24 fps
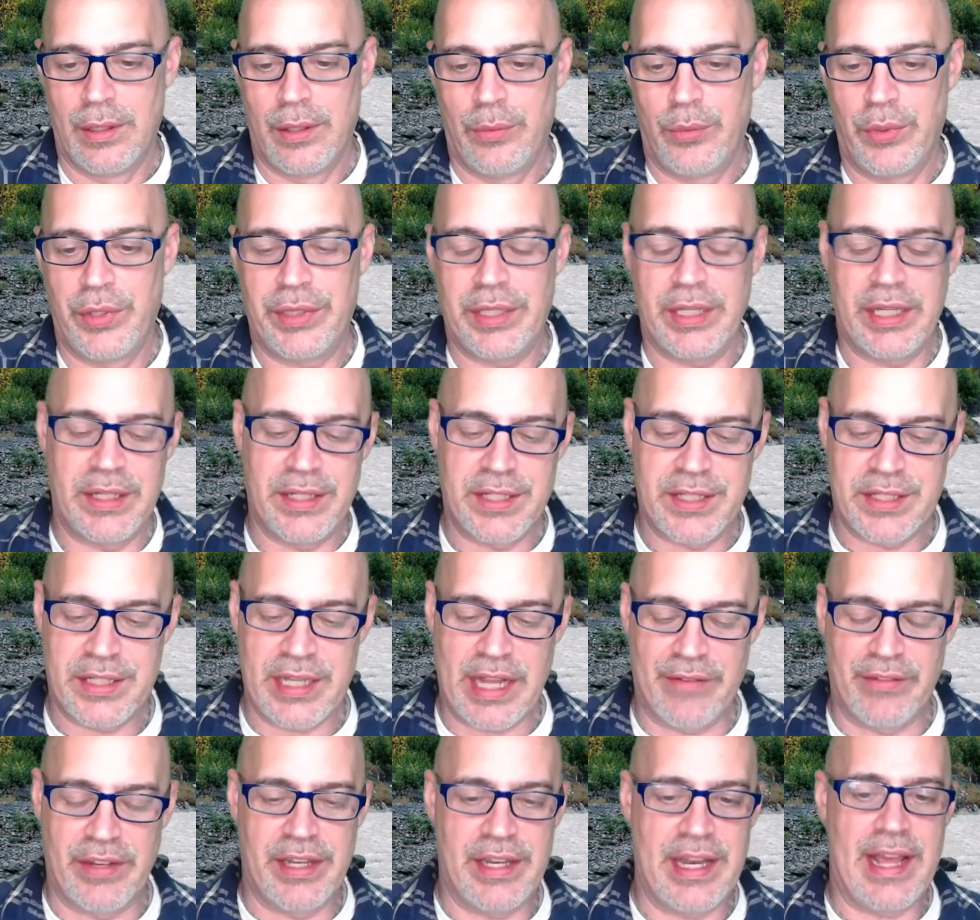within
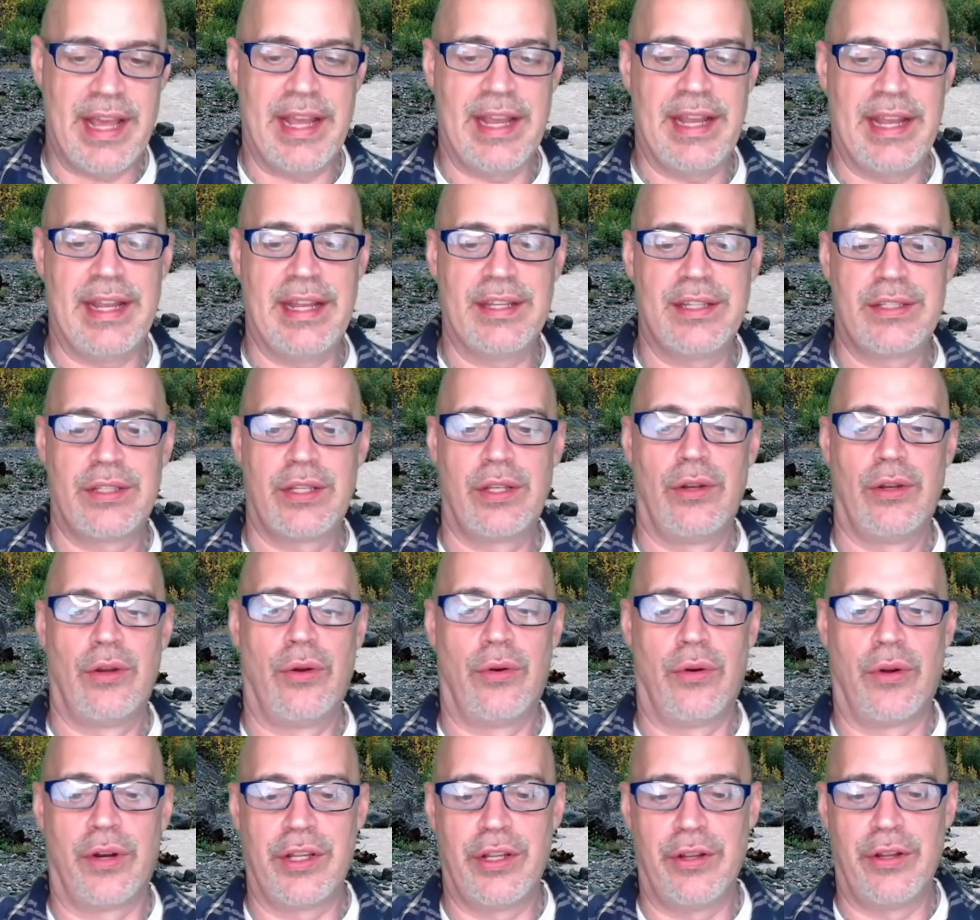7 days,
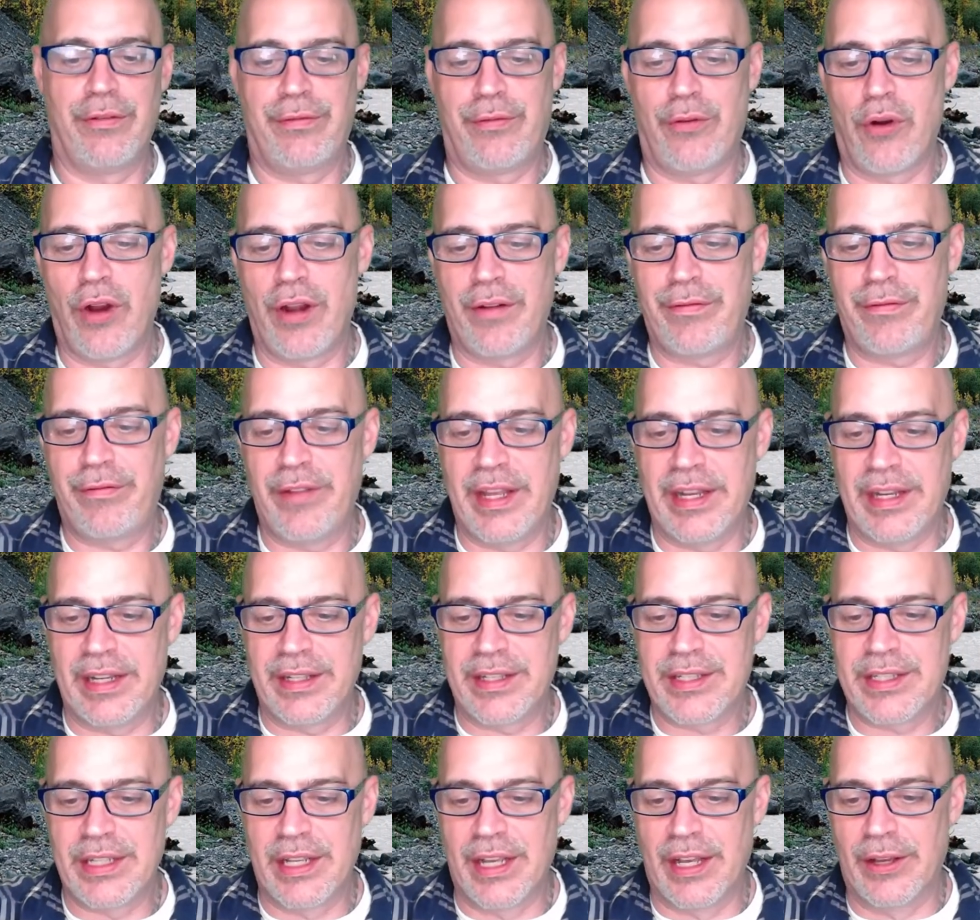or you forfeit
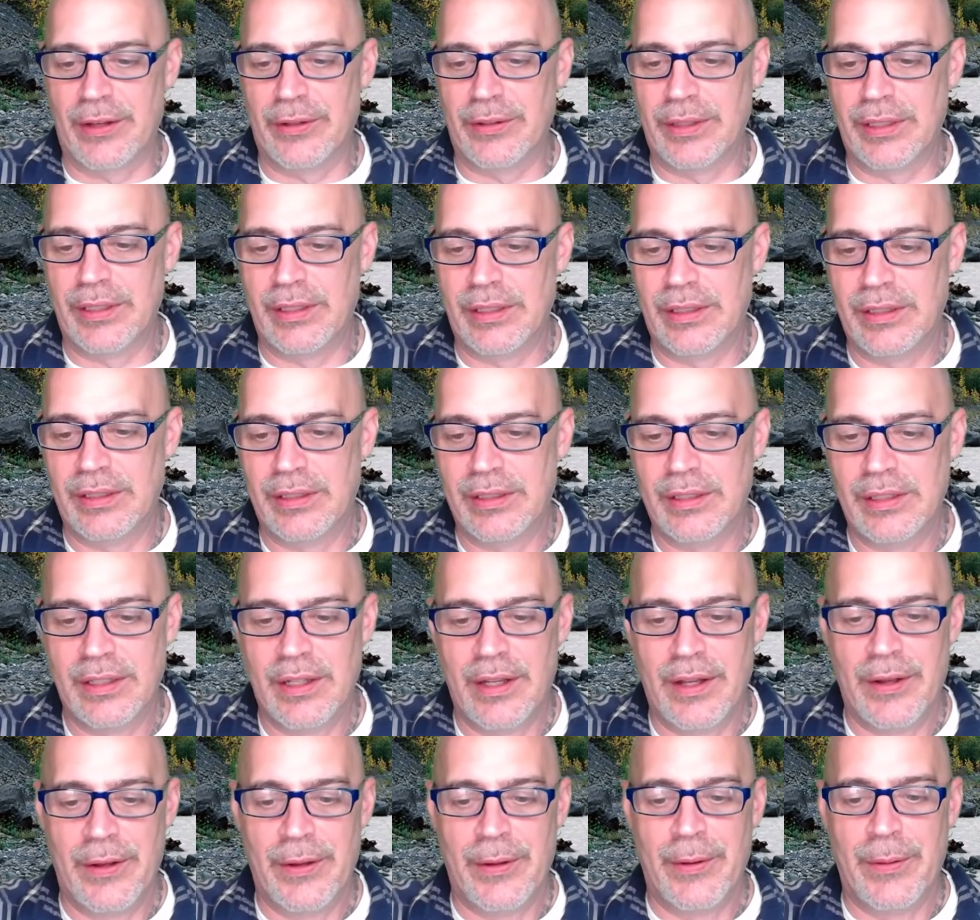it. So,
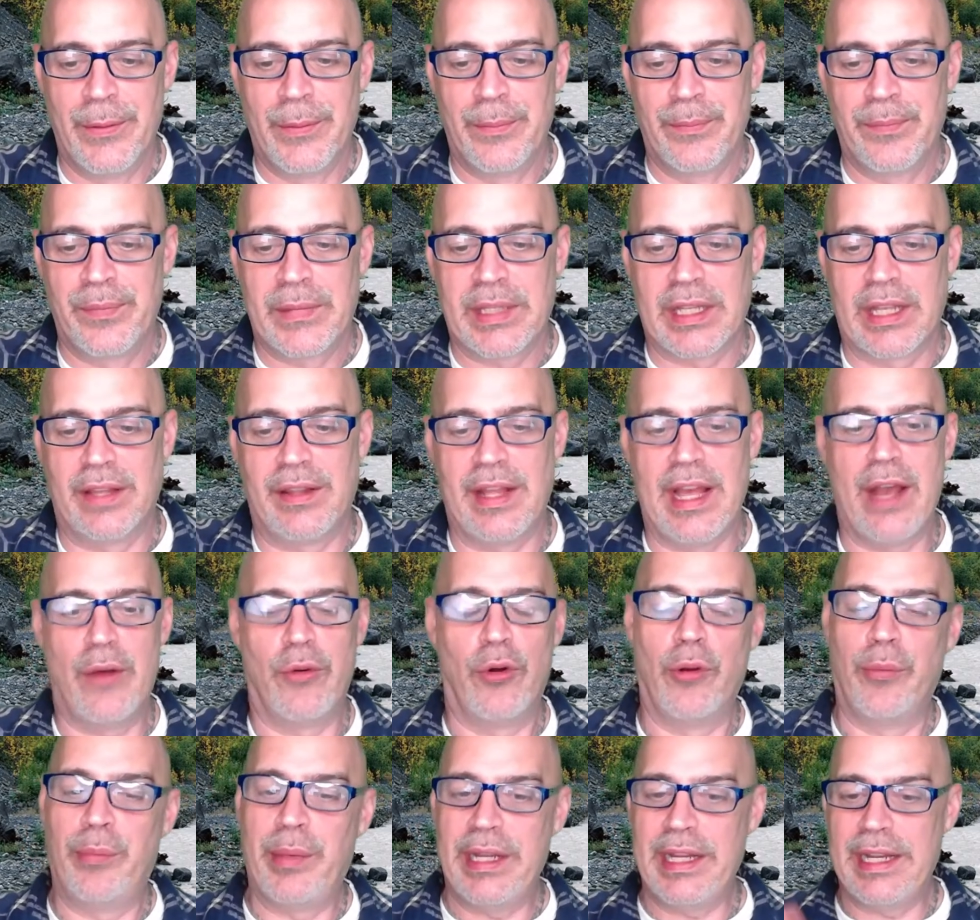and that
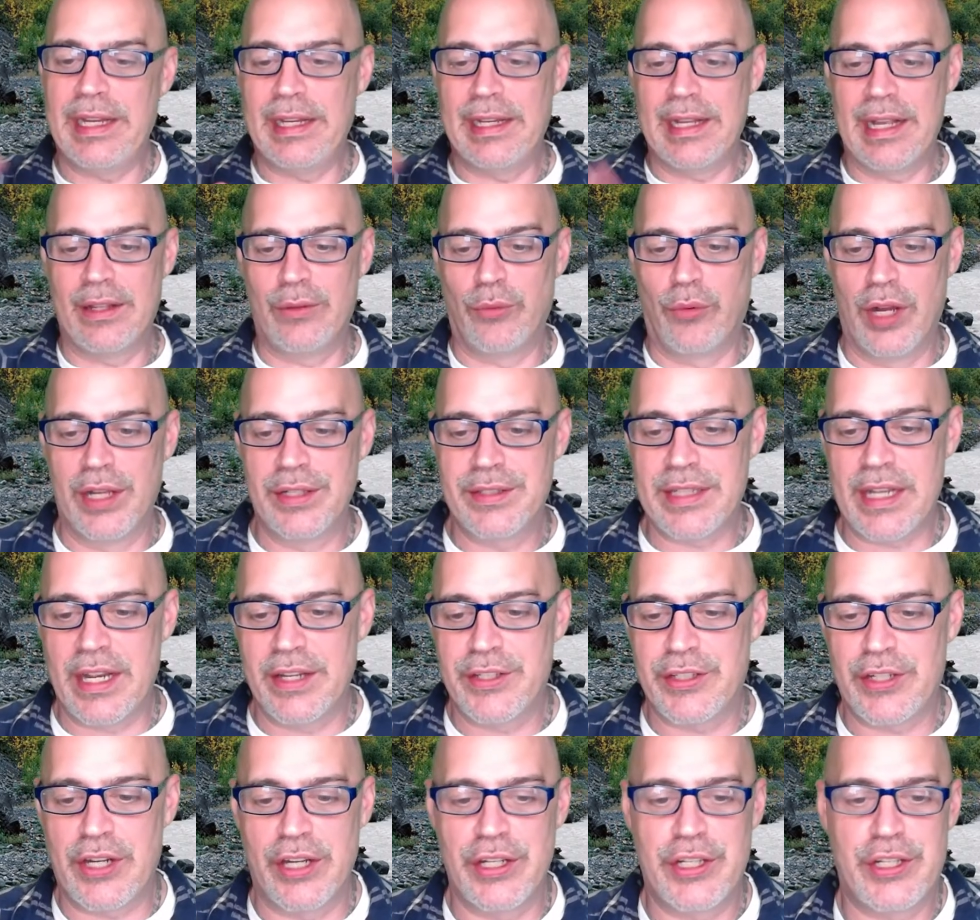will be once I
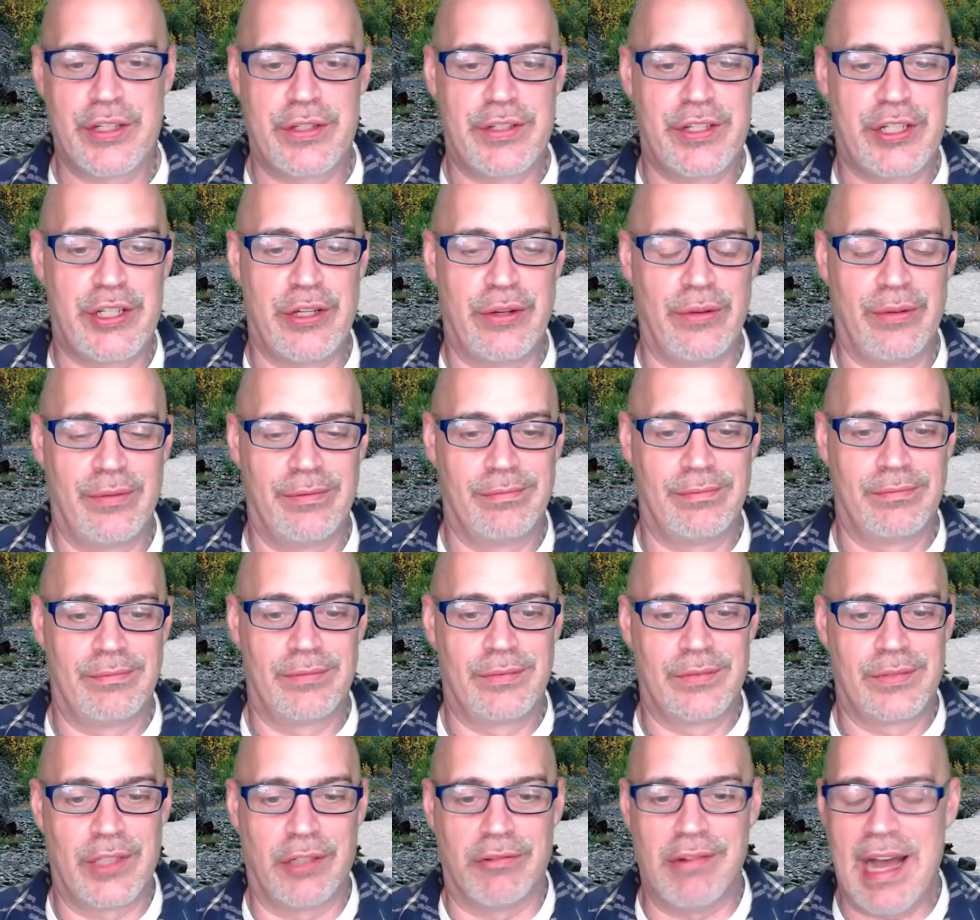start shoot
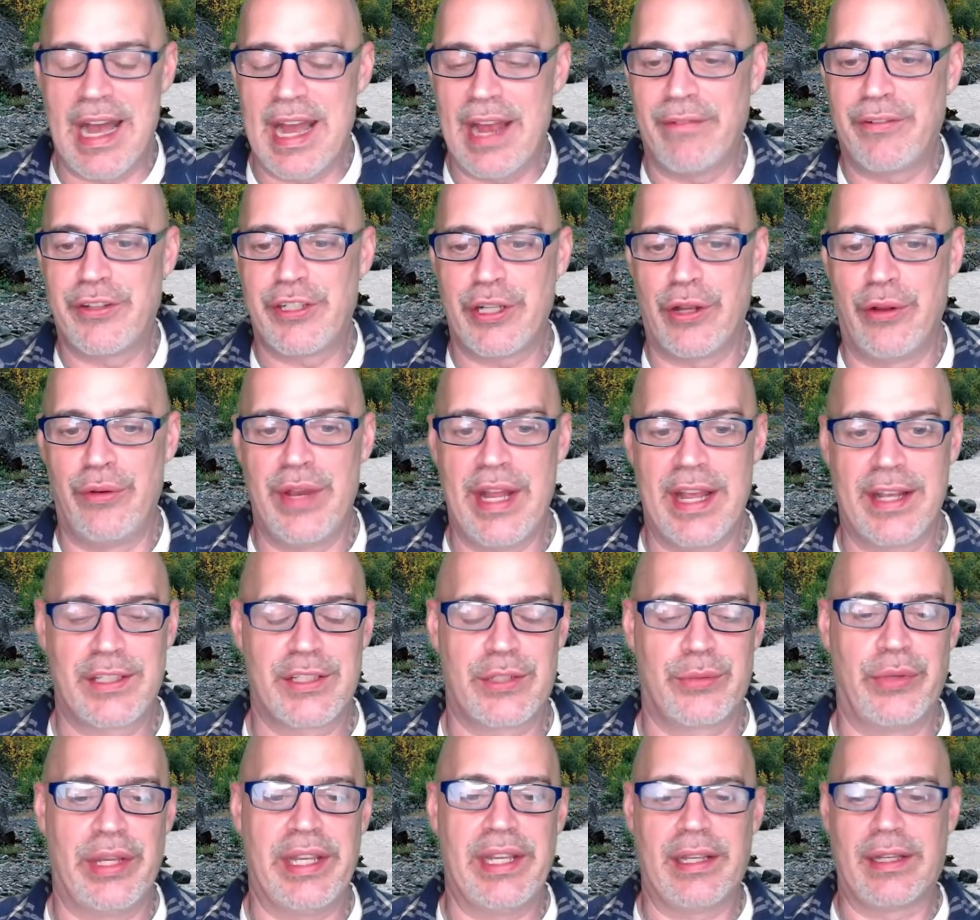the live show
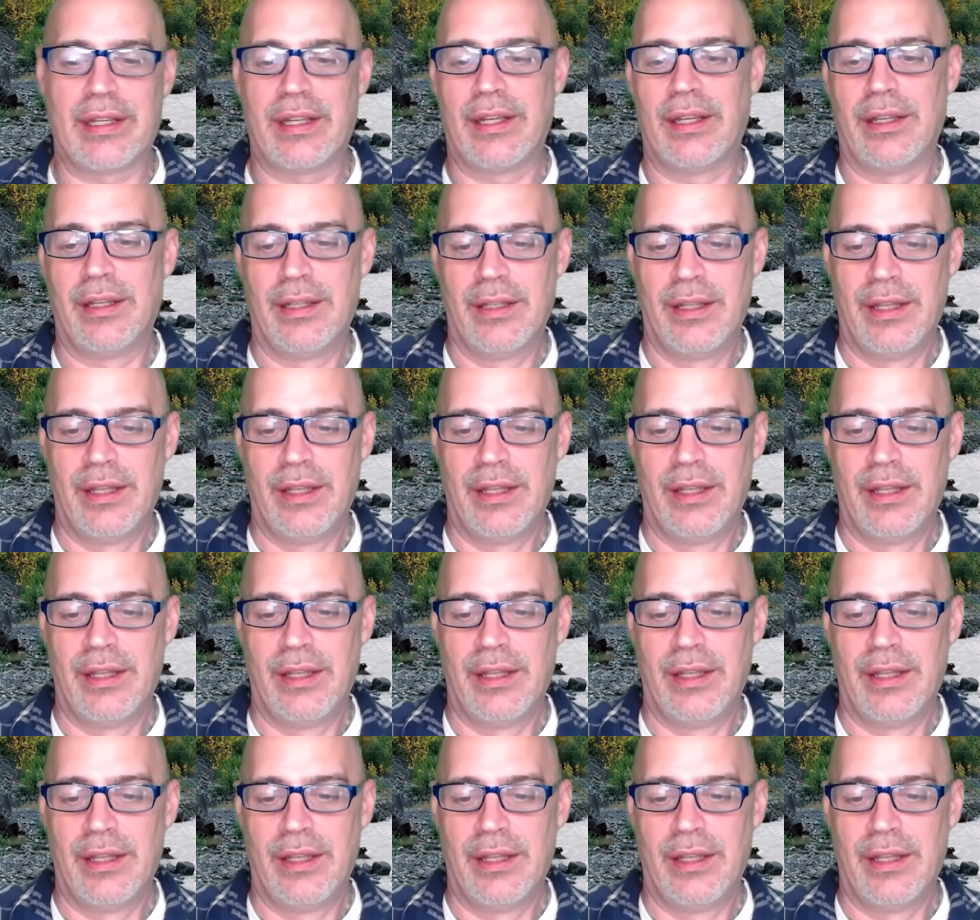next week.